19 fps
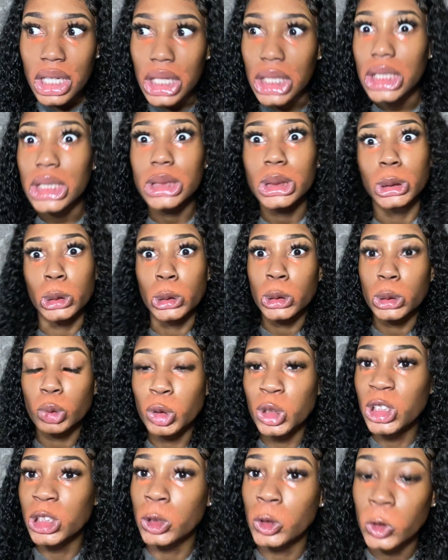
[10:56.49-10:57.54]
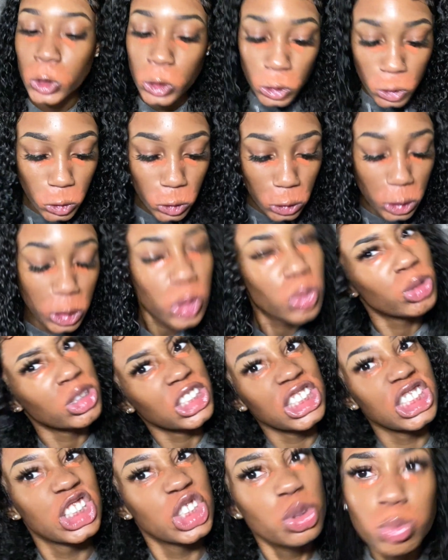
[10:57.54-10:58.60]
Like, I go all the way downstairs to put
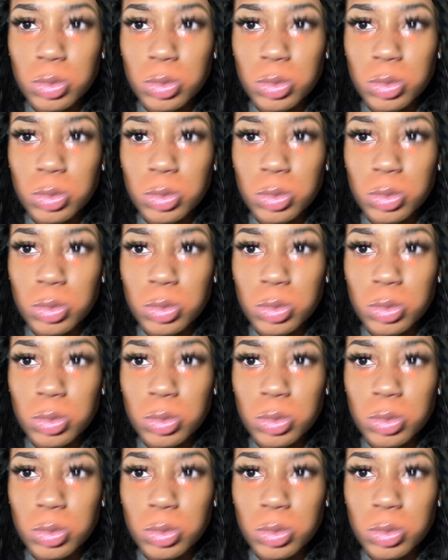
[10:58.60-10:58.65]
this